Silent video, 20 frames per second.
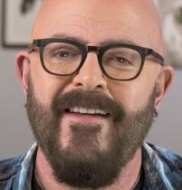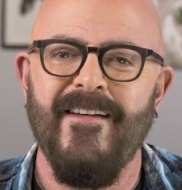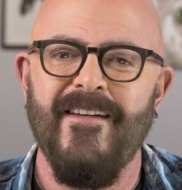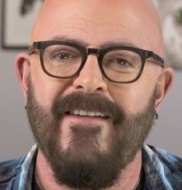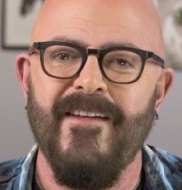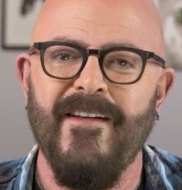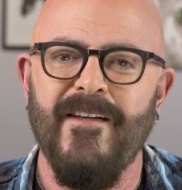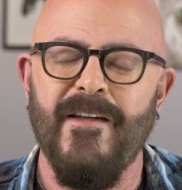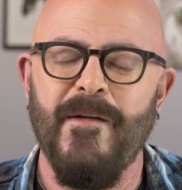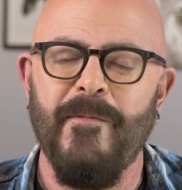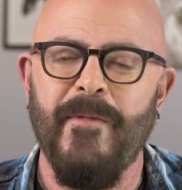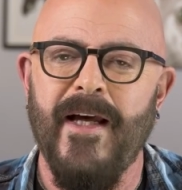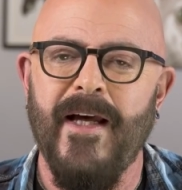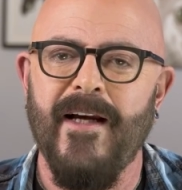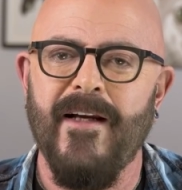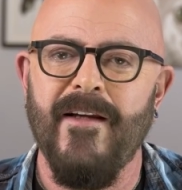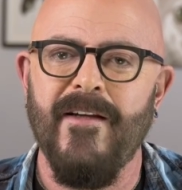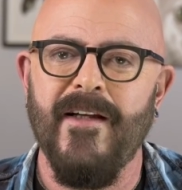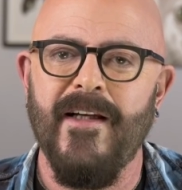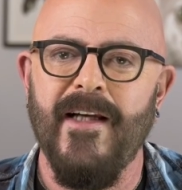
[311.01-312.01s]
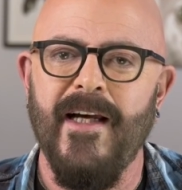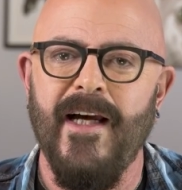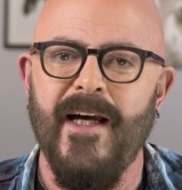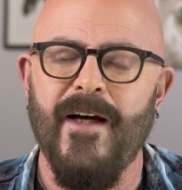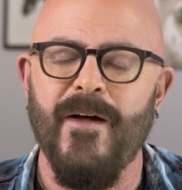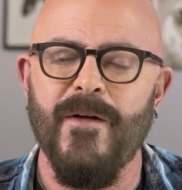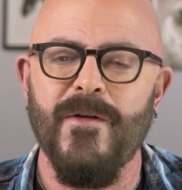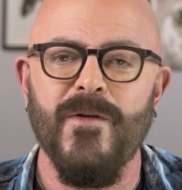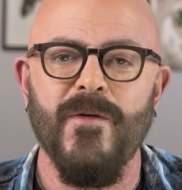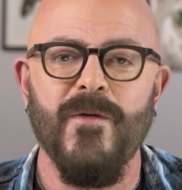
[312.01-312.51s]
the back of the
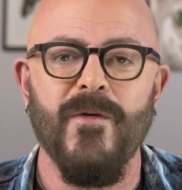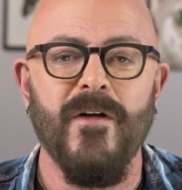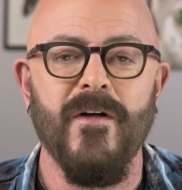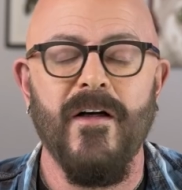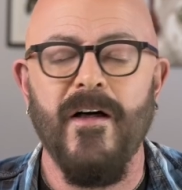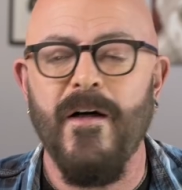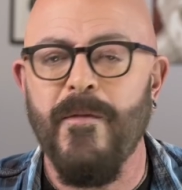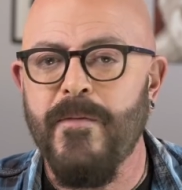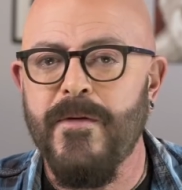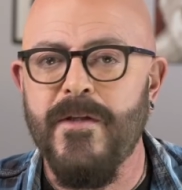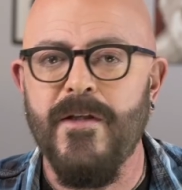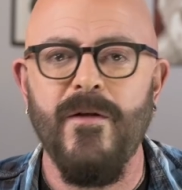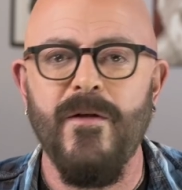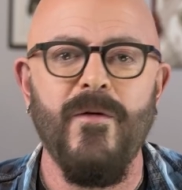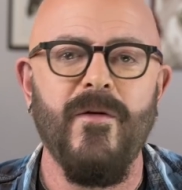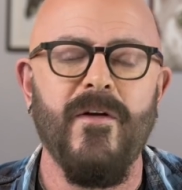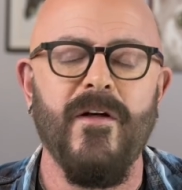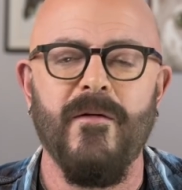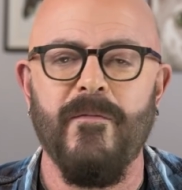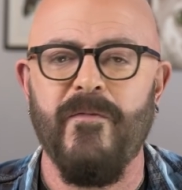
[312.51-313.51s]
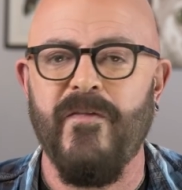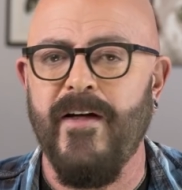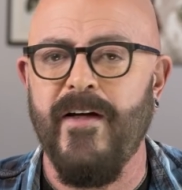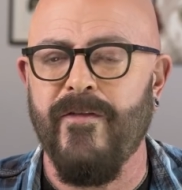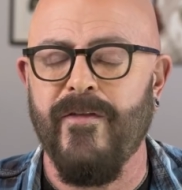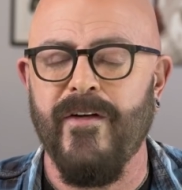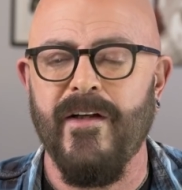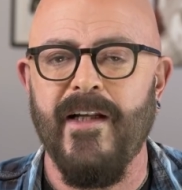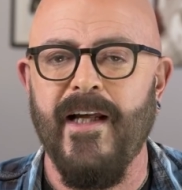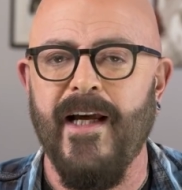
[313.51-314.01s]
couch or up to their
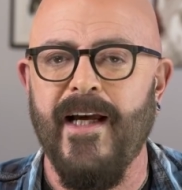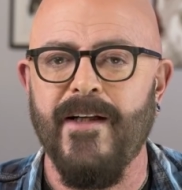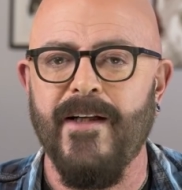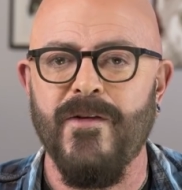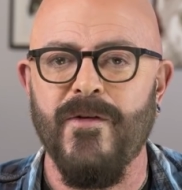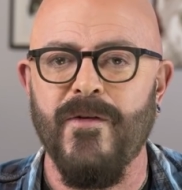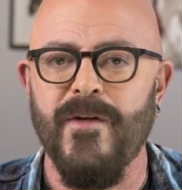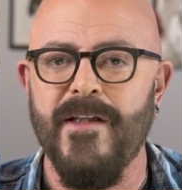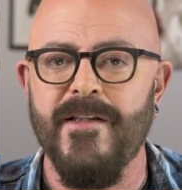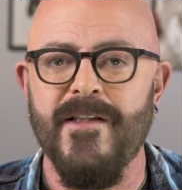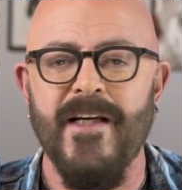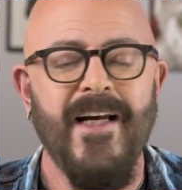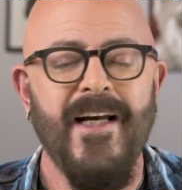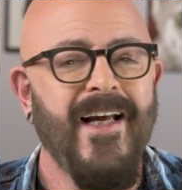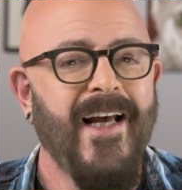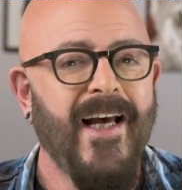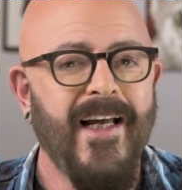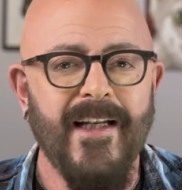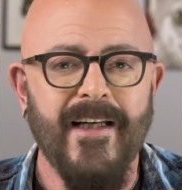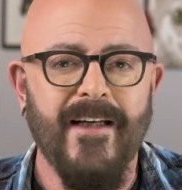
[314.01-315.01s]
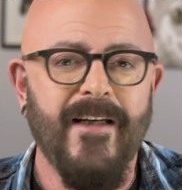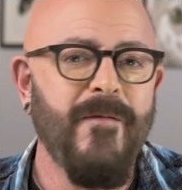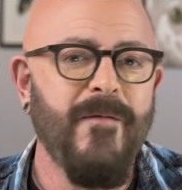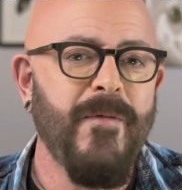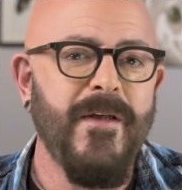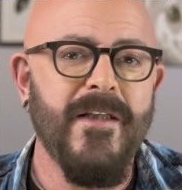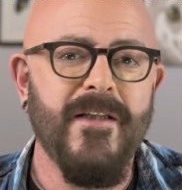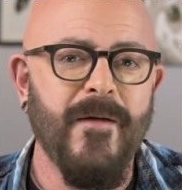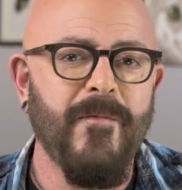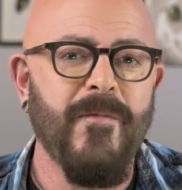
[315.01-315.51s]
favorite cat trees. And it can
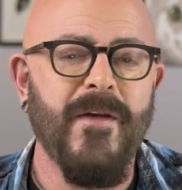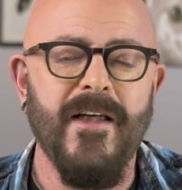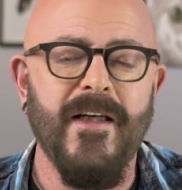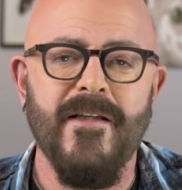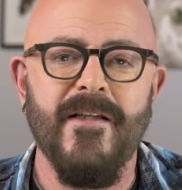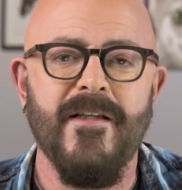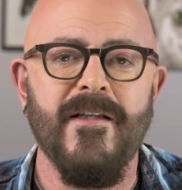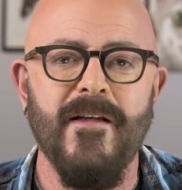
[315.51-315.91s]
be something as